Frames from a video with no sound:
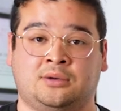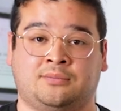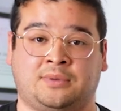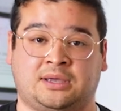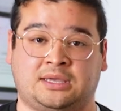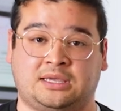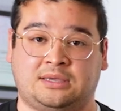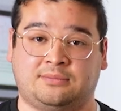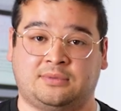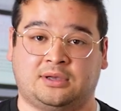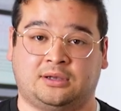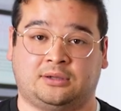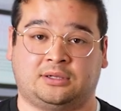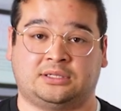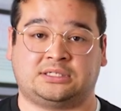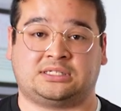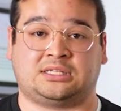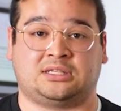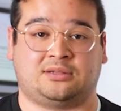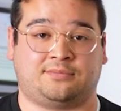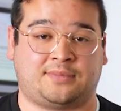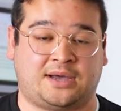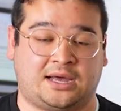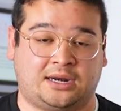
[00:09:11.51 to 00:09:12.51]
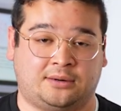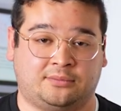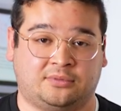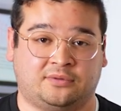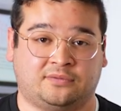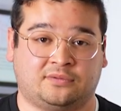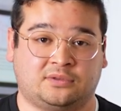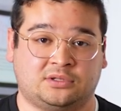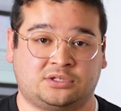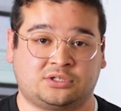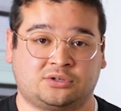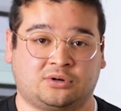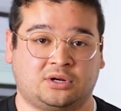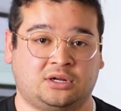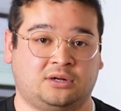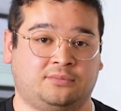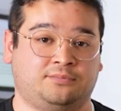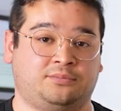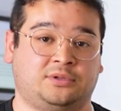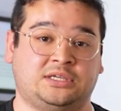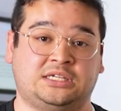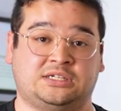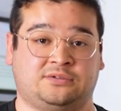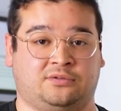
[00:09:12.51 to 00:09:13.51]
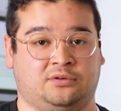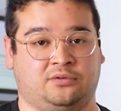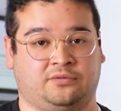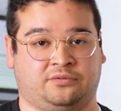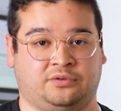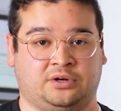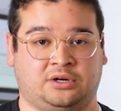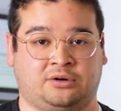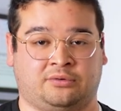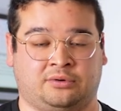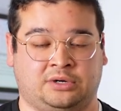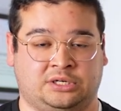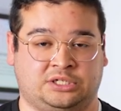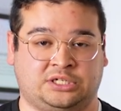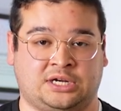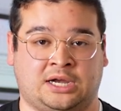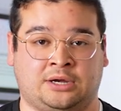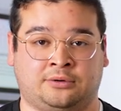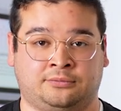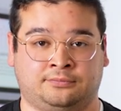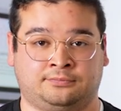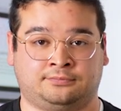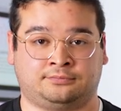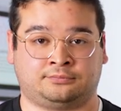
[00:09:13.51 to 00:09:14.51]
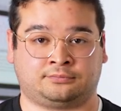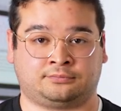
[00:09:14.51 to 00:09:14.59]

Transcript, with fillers: My email is in the bottom of the screen. Please feel free to reach out.